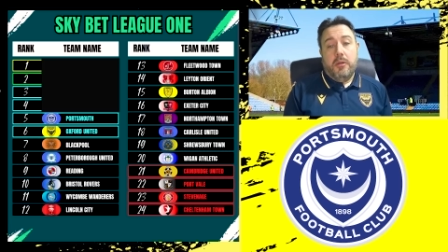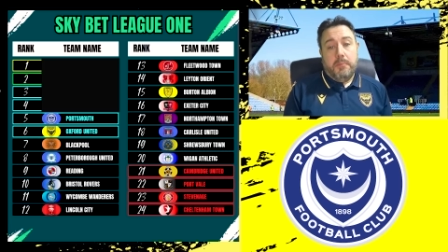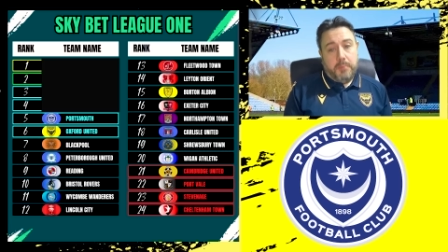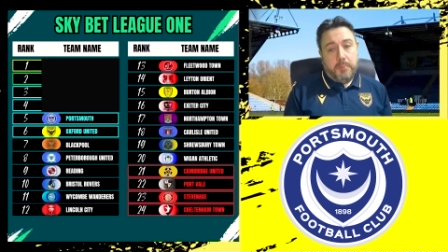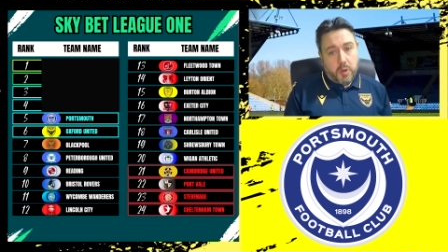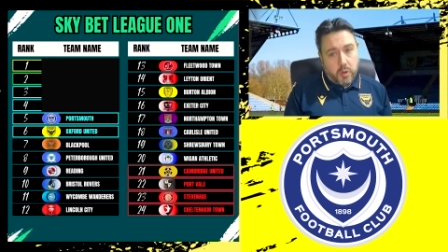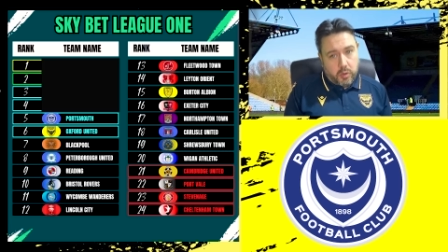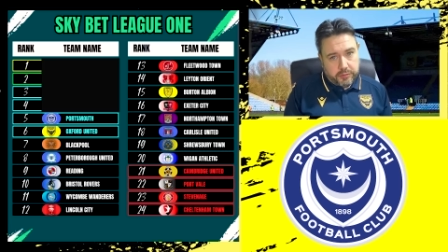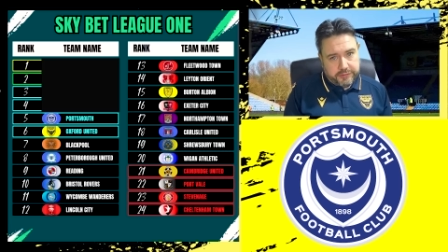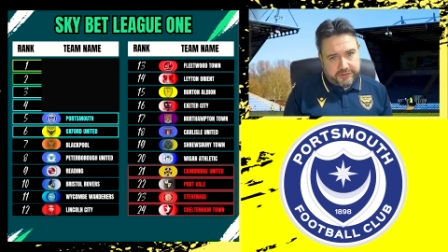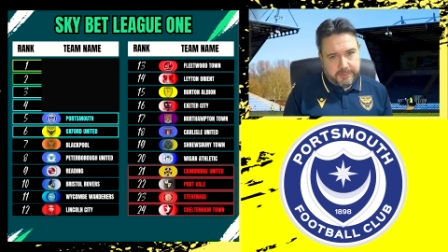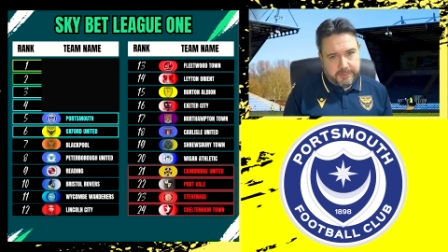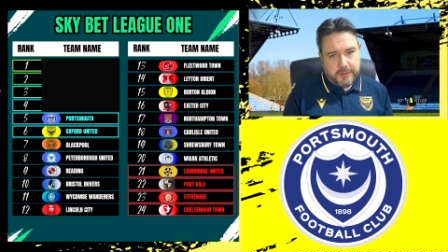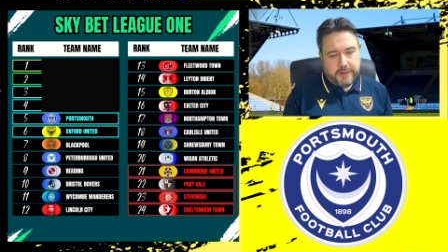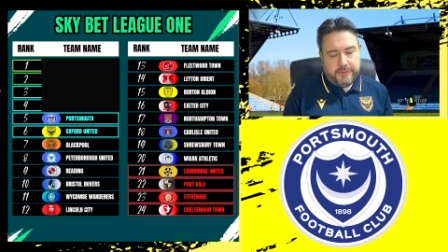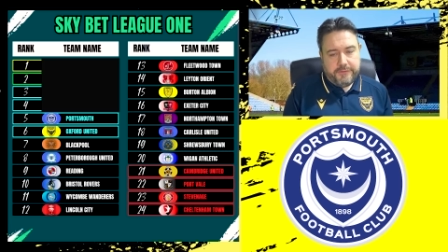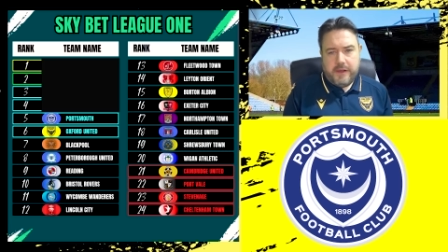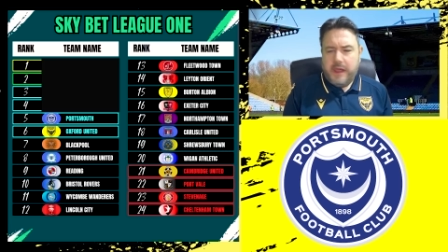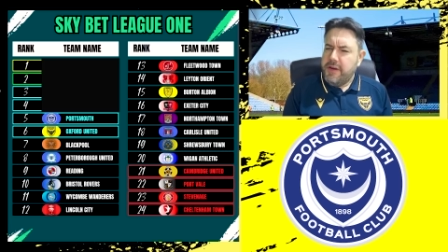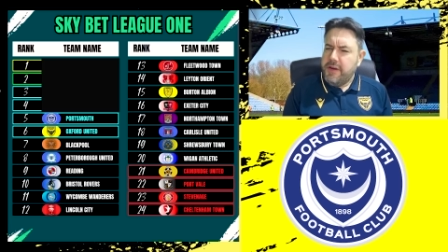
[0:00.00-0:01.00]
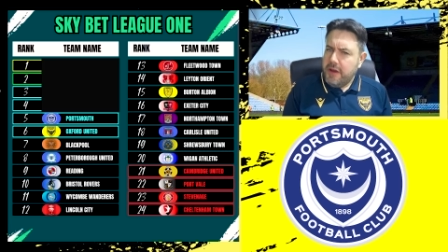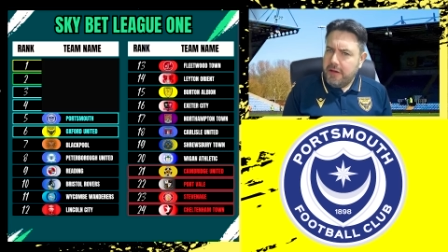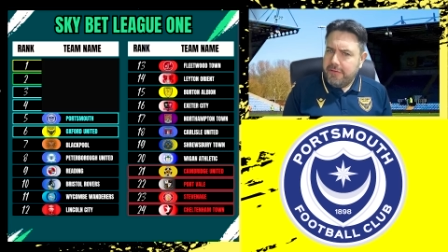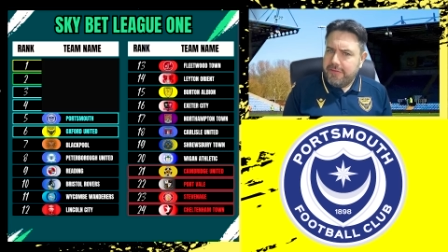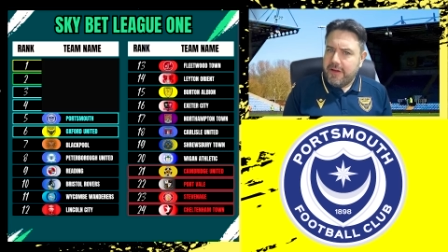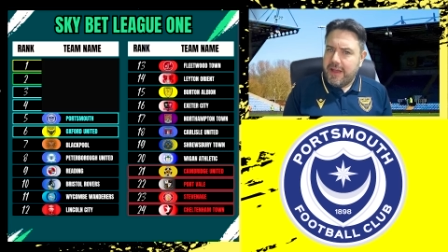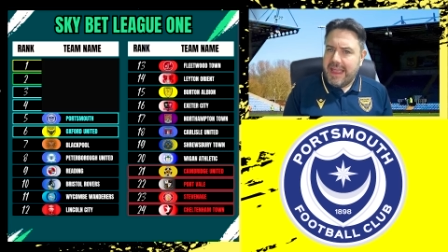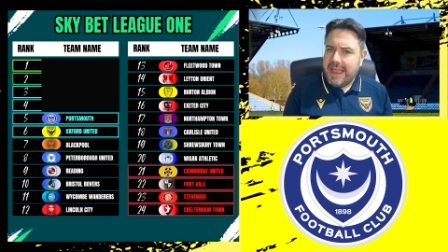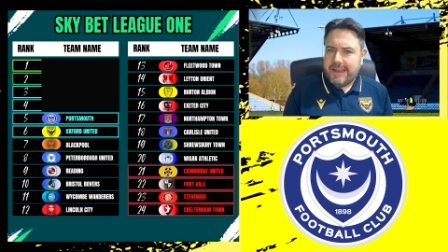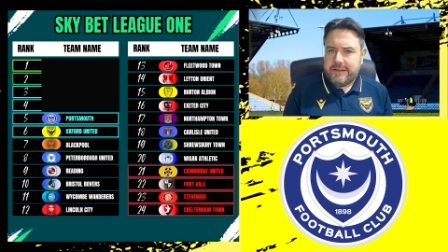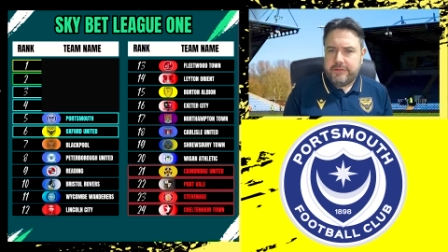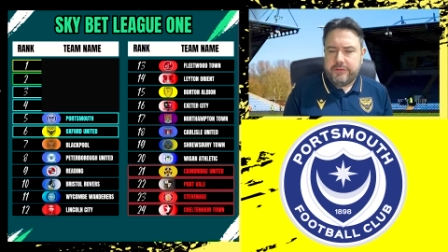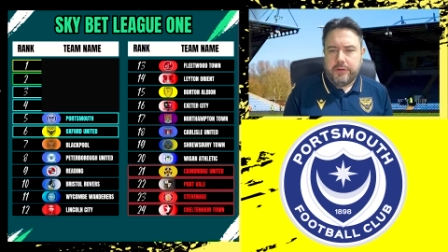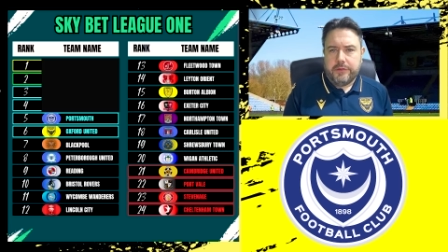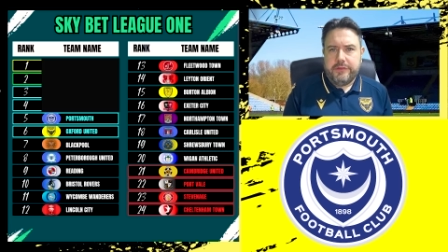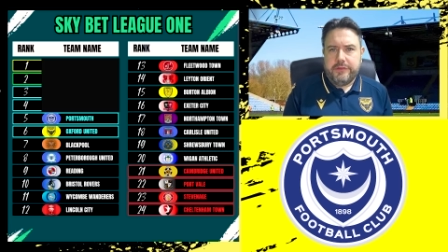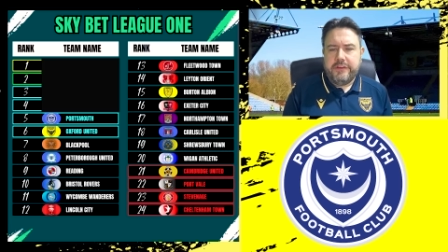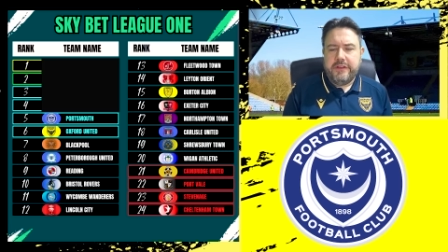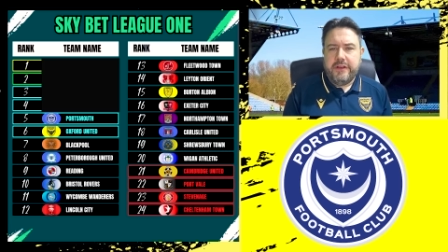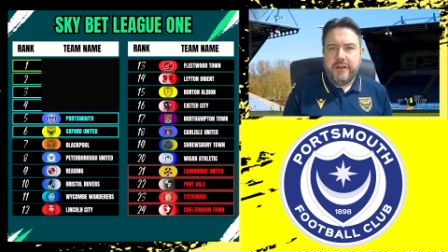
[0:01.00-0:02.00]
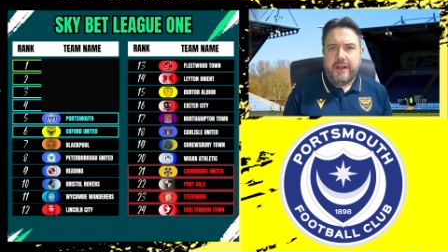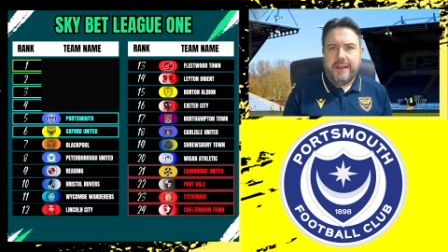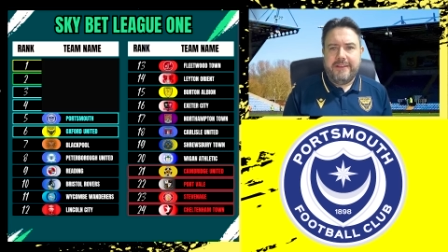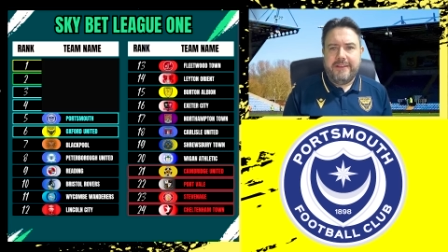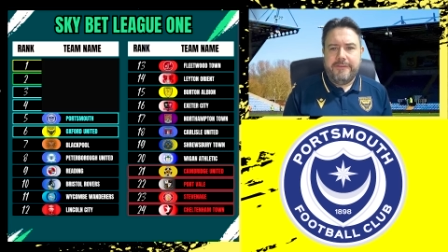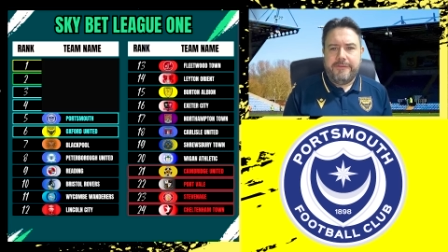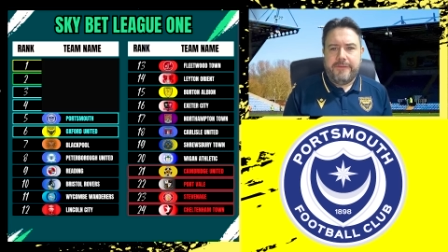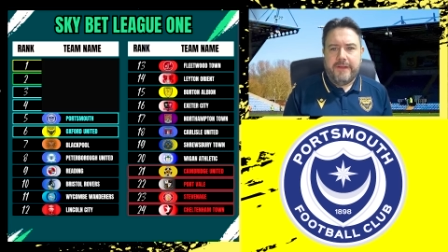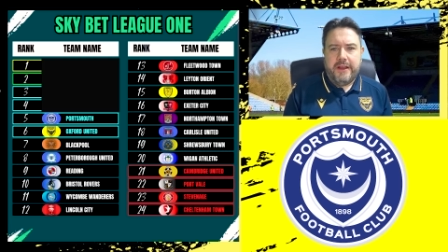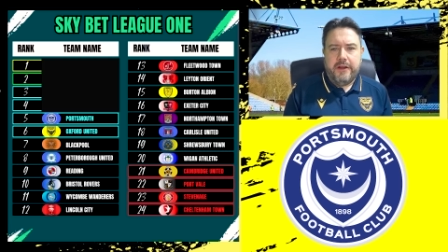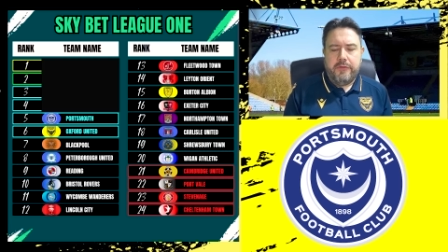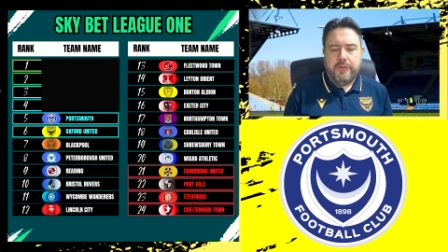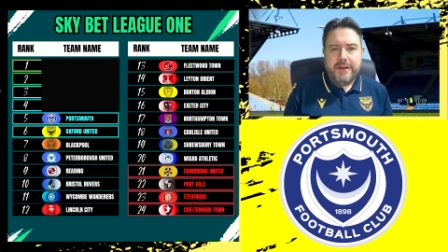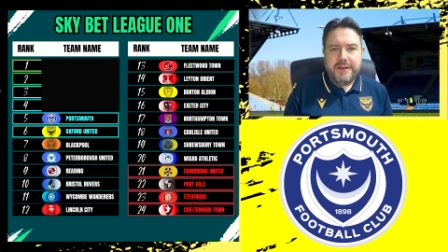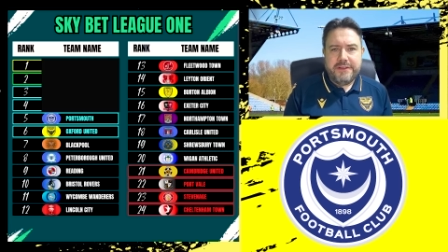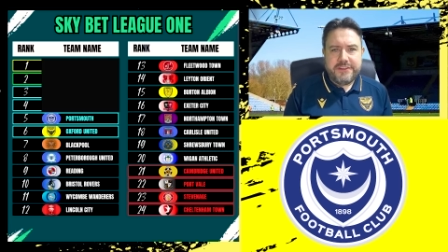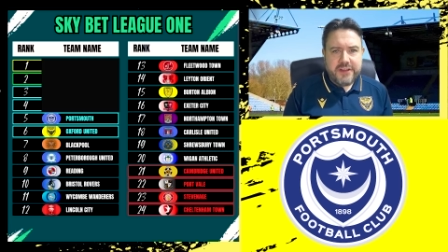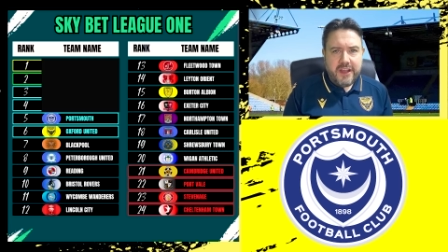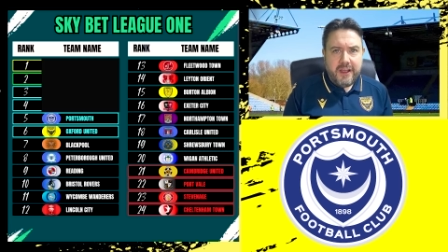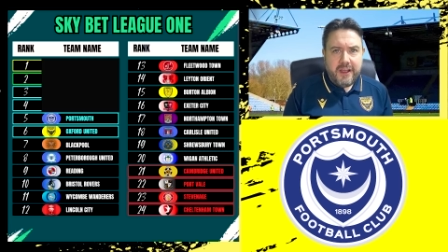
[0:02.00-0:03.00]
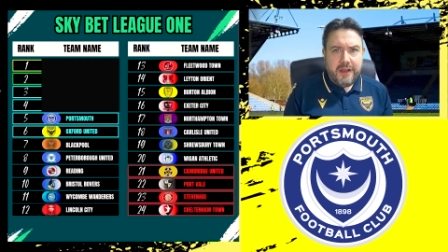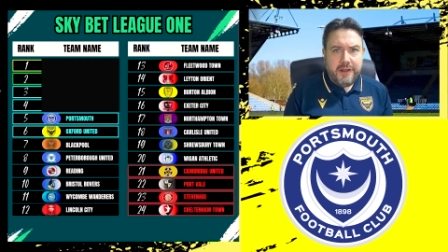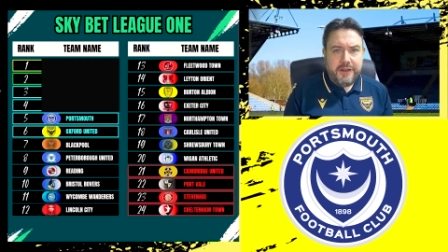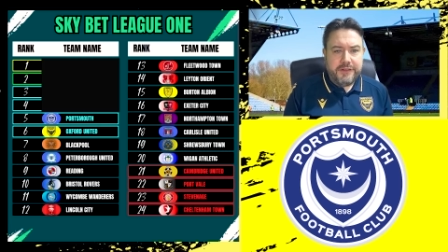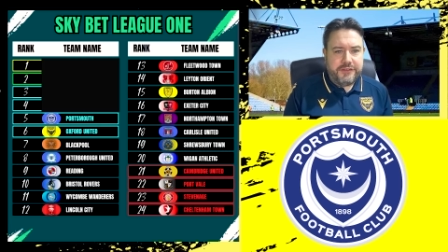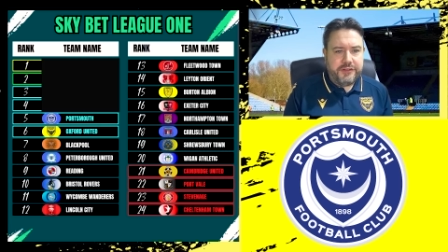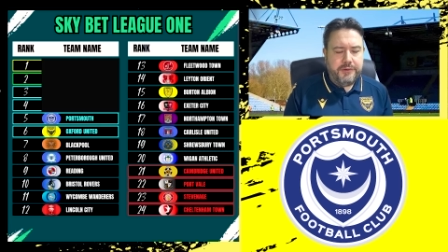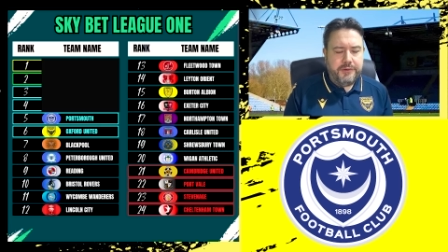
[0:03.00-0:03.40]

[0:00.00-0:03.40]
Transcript: Portsmouth, another ex-Oxford United defender in charge.